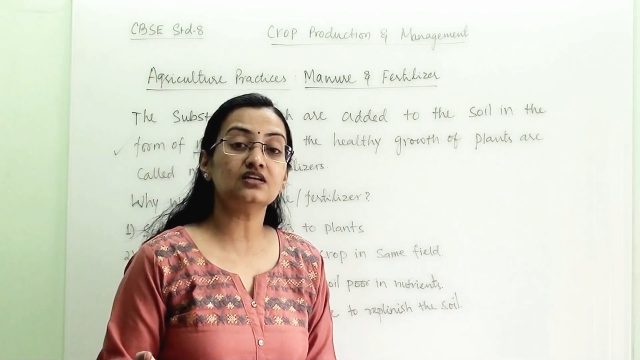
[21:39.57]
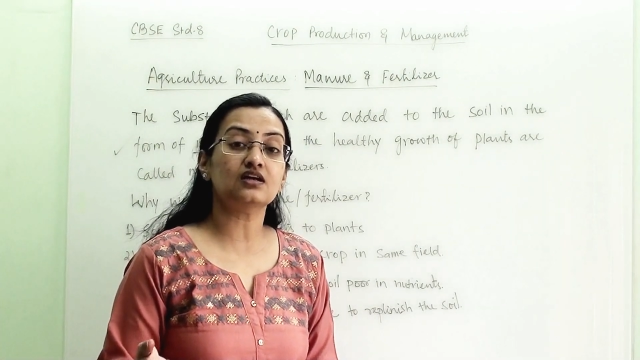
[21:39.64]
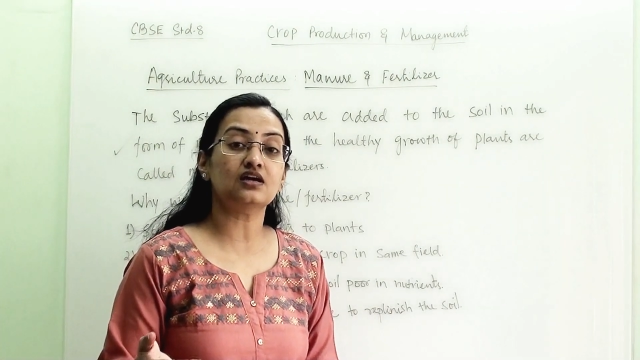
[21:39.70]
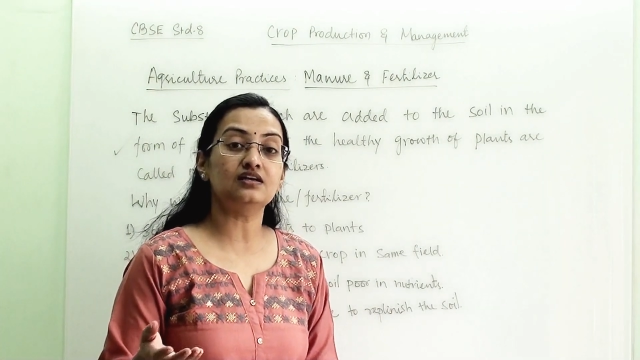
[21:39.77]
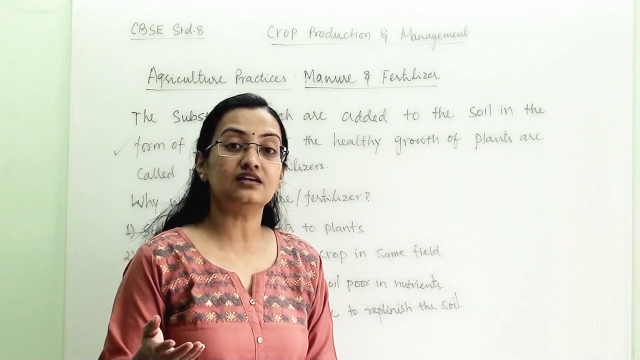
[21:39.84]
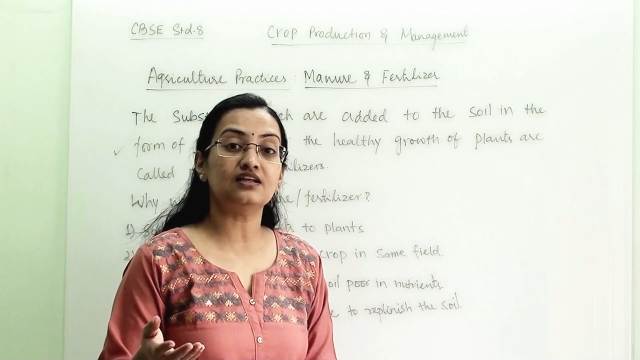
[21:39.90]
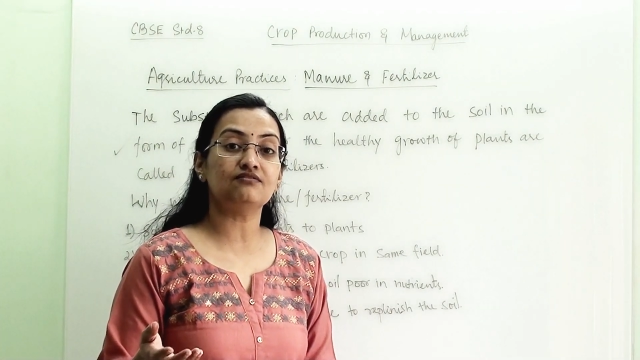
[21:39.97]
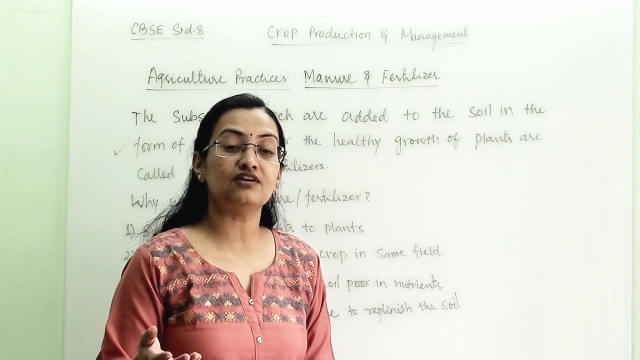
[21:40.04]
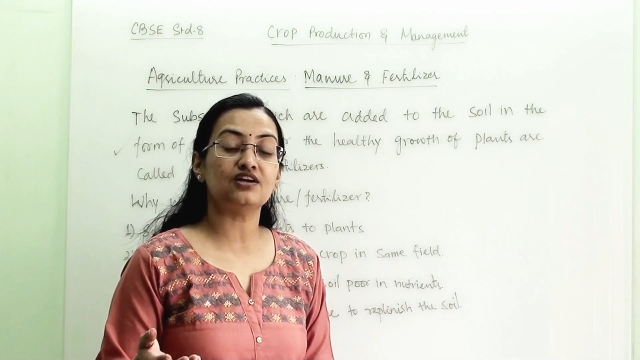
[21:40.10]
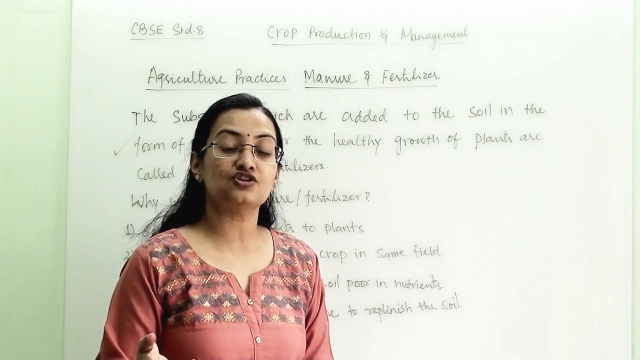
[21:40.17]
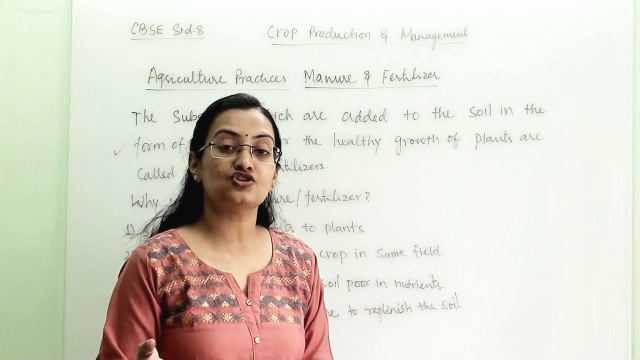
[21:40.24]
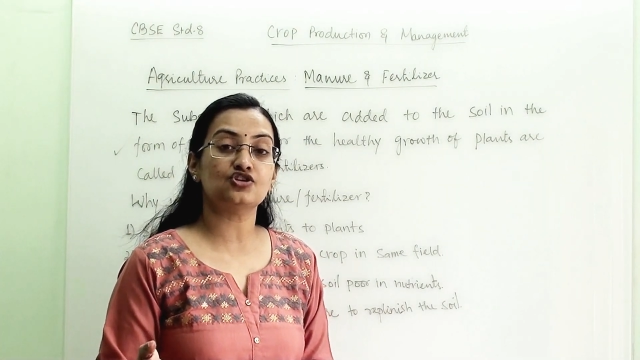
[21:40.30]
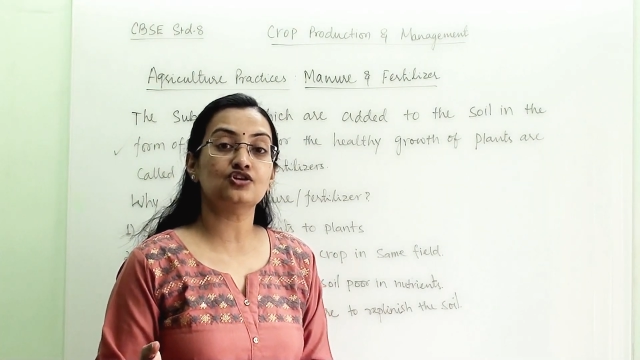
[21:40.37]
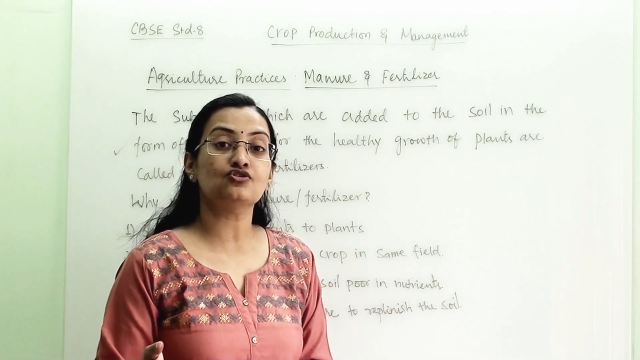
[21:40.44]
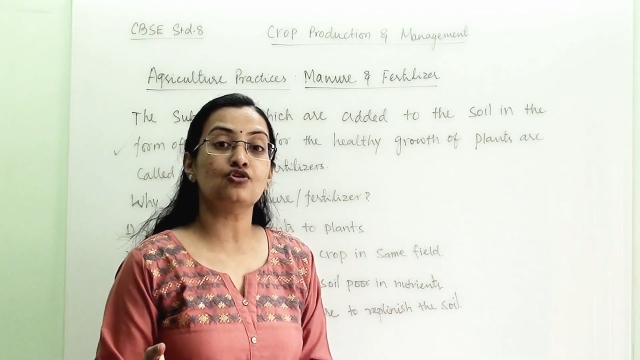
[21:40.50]

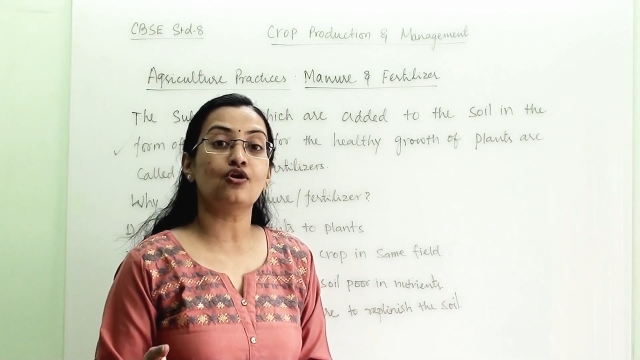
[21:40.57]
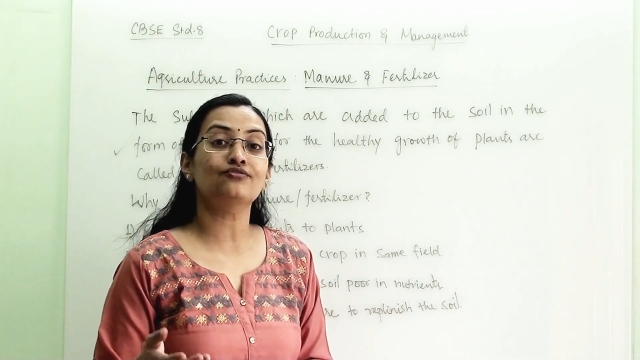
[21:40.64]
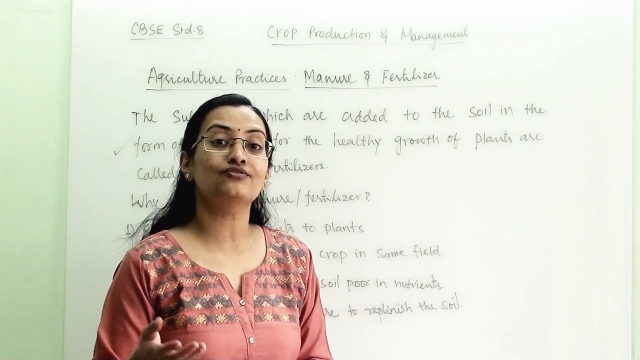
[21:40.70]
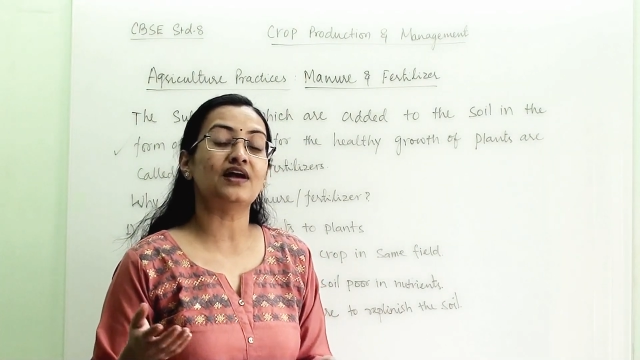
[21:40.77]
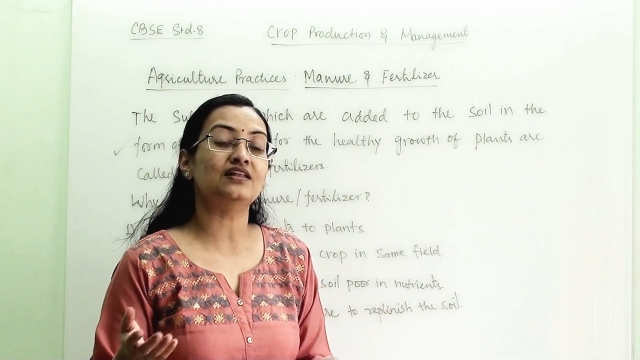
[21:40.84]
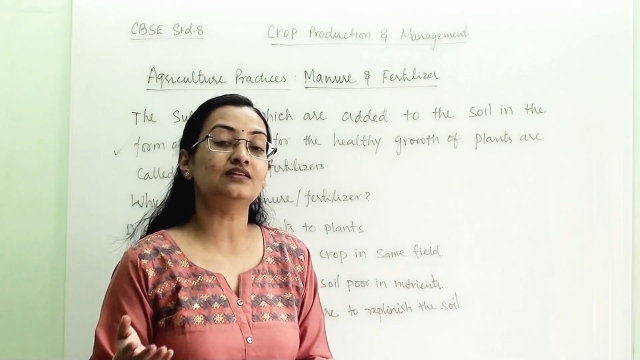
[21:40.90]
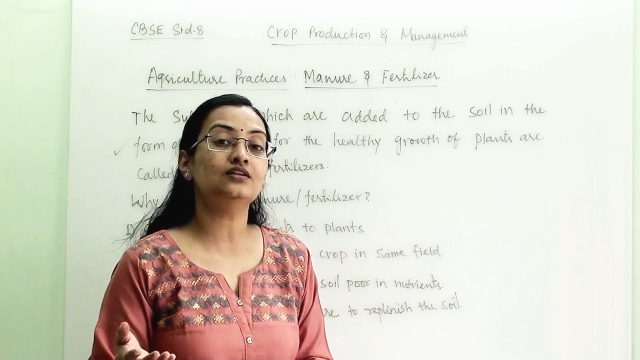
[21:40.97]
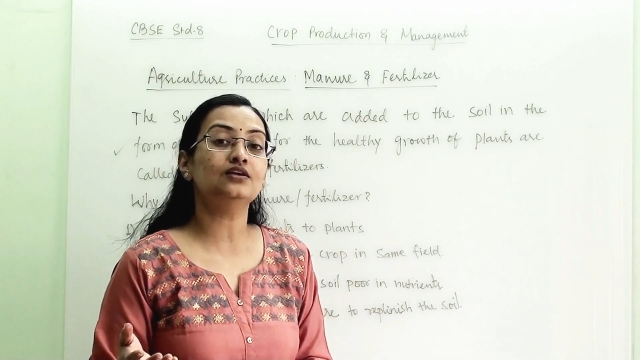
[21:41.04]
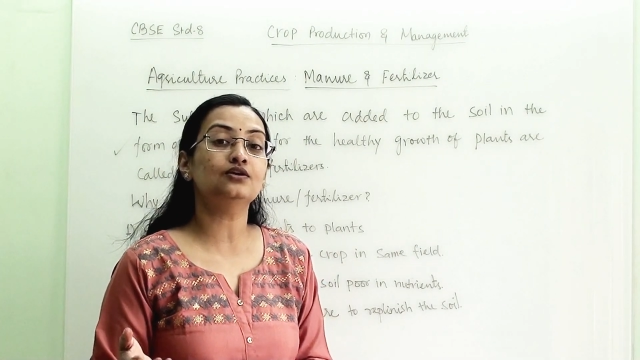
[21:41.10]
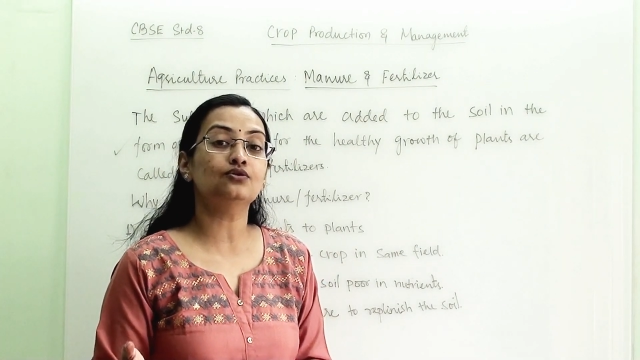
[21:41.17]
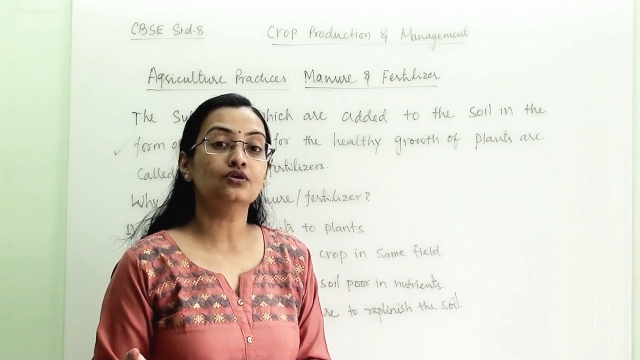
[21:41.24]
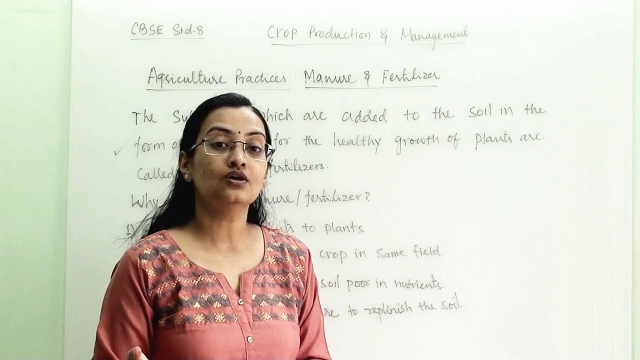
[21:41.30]
cultivation of healthy